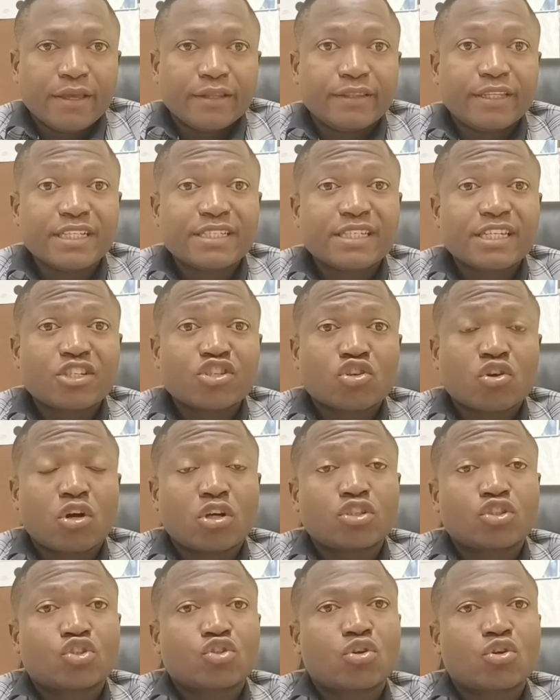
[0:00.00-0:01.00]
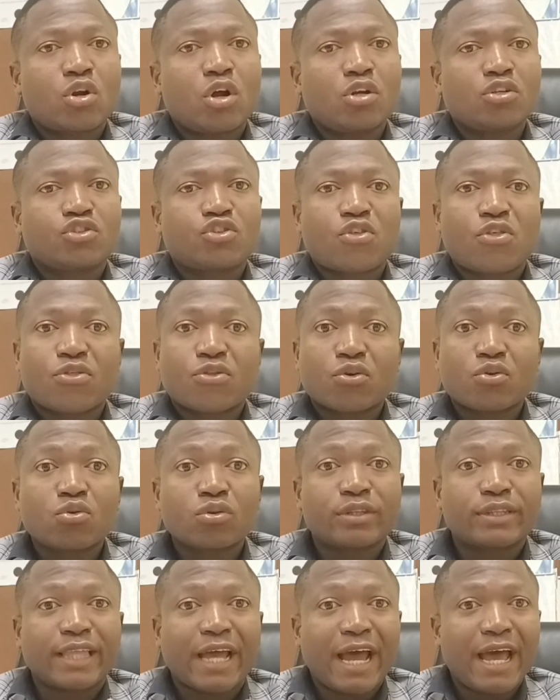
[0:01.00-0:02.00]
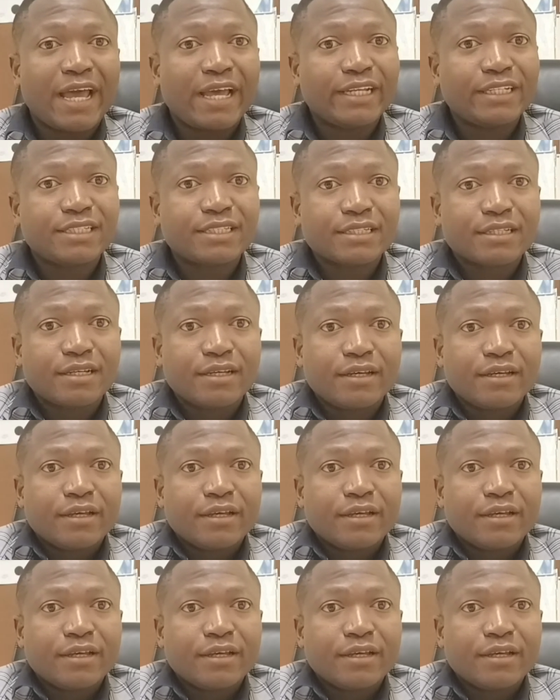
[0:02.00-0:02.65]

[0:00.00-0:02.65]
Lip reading: This is controlled through diet,